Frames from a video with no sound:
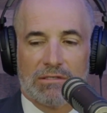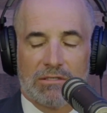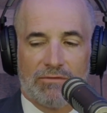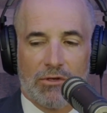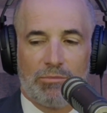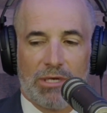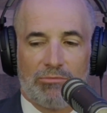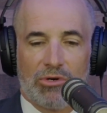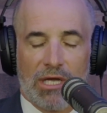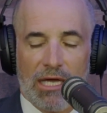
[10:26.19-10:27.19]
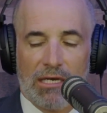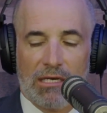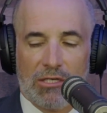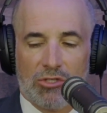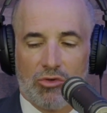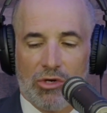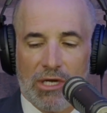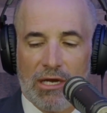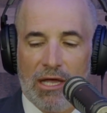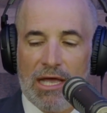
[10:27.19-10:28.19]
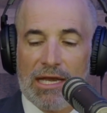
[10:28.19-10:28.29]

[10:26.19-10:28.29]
so people can enjoy it.